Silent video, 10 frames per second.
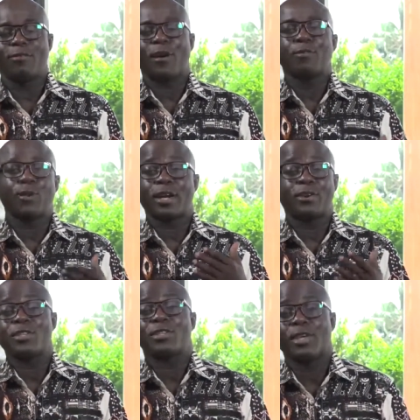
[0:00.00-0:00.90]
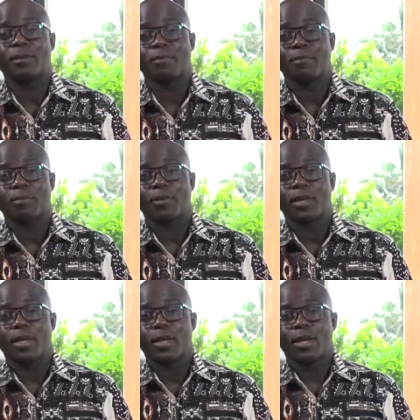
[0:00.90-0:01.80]
if I'm not a Christian,
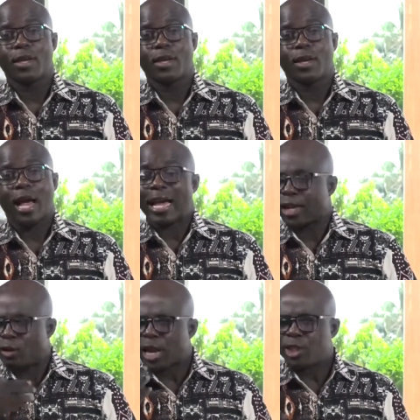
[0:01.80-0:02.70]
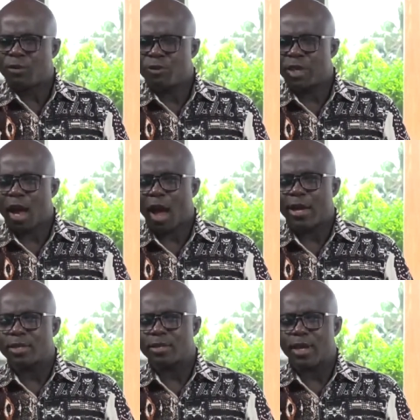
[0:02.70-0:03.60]
I cannot achieve greater
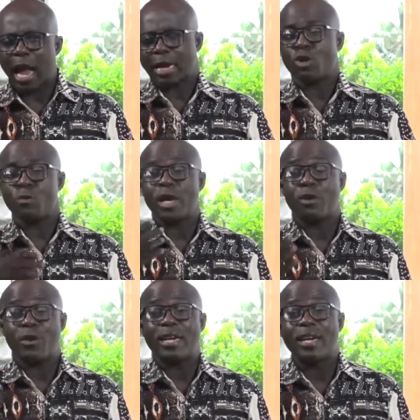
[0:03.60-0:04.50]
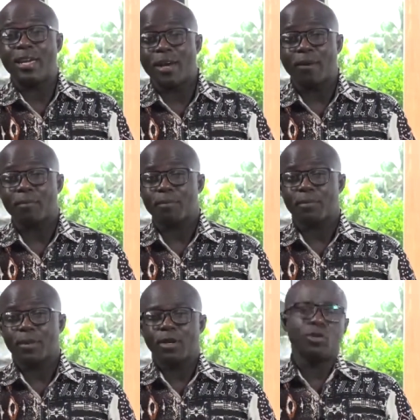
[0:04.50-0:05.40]
heights? I cannot be a great leader?
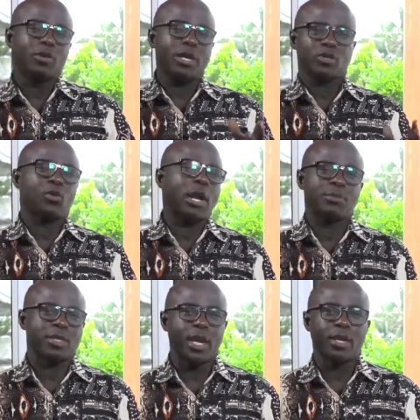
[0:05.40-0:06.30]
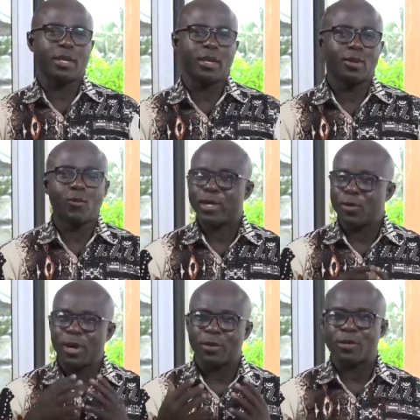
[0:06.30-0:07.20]
No, that's not what I'm saying.
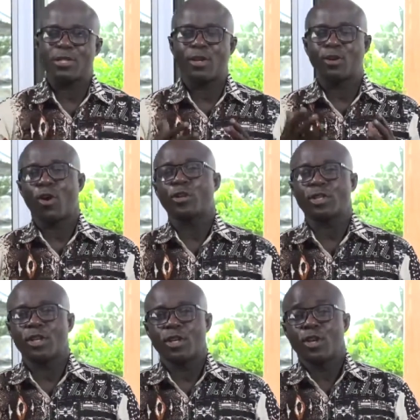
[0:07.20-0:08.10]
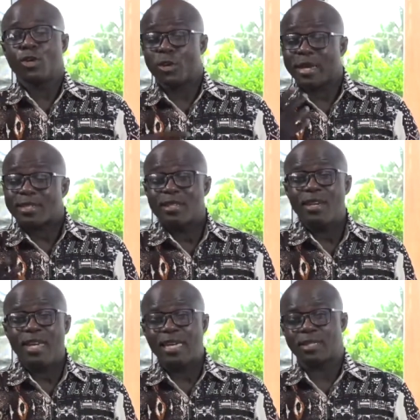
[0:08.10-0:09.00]
Whether you're a Christian or not, you can
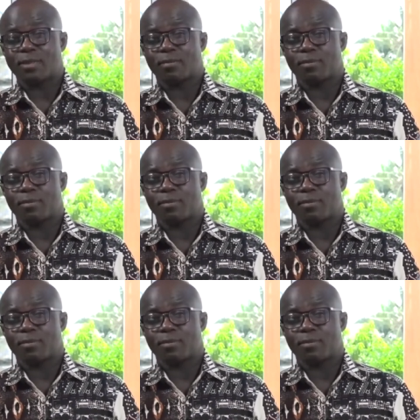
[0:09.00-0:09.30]
still lead.